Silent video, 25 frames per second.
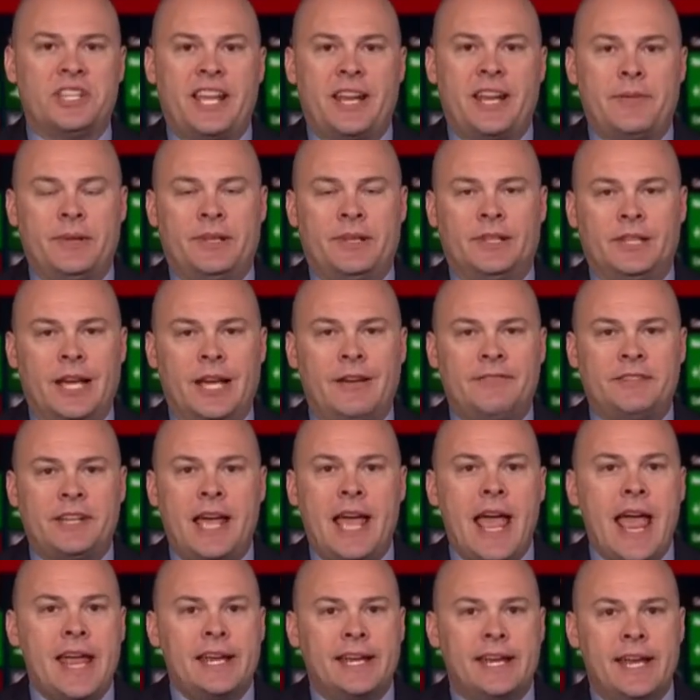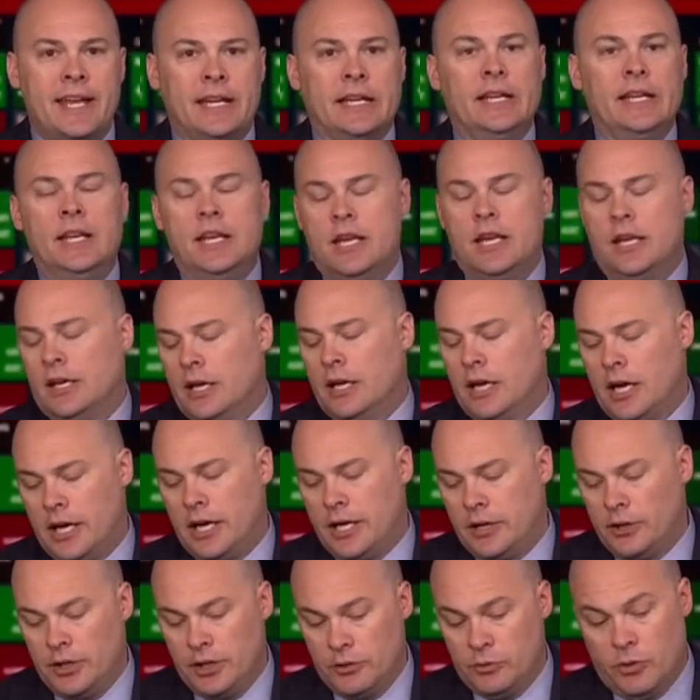that have been left hanging,
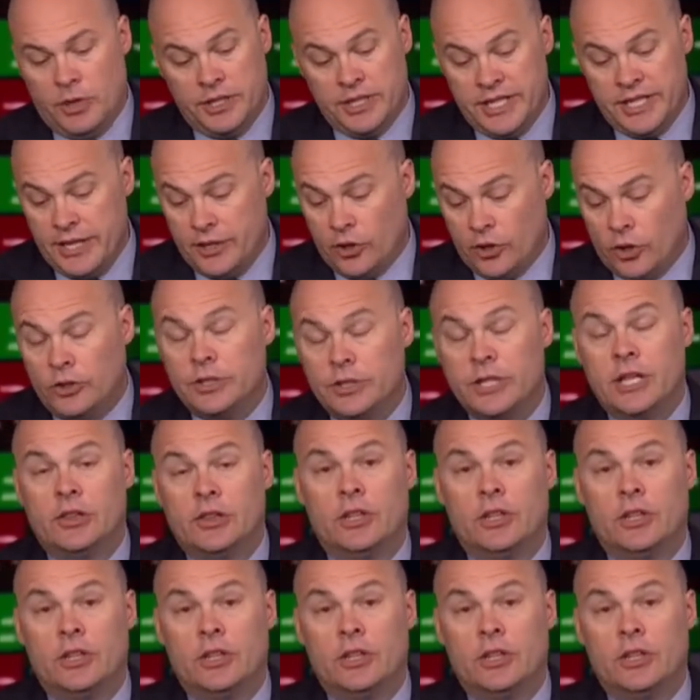one need only